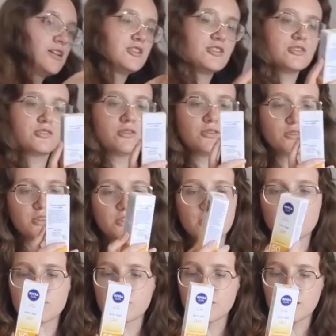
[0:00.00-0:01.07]
I just put
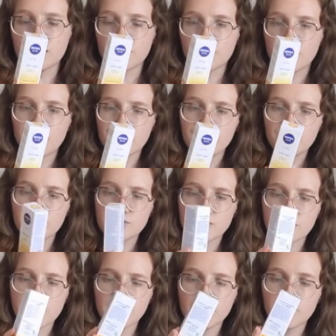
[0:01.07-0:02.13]
sunscreen, and part of me wants
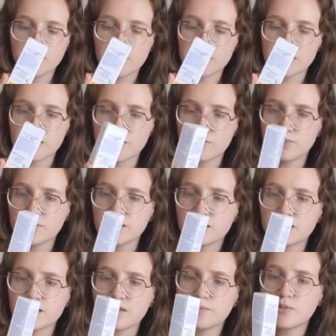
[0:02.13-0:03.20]
to keep it for myself, but then
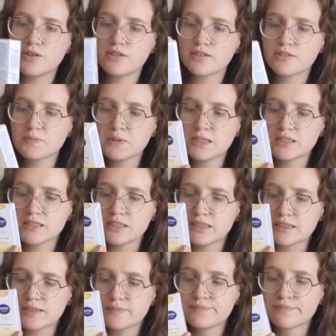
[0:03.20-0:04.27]
another part of me is
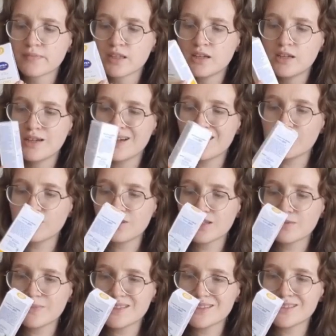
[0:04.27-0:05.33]
like, I don't
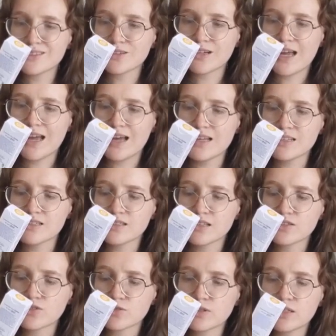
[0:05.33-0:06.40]
think my sister has
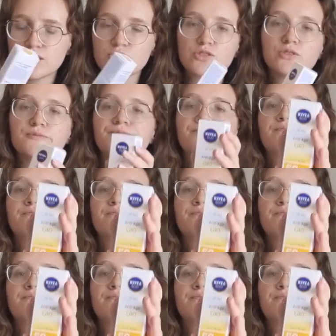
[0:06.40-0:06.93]
sunscreen, so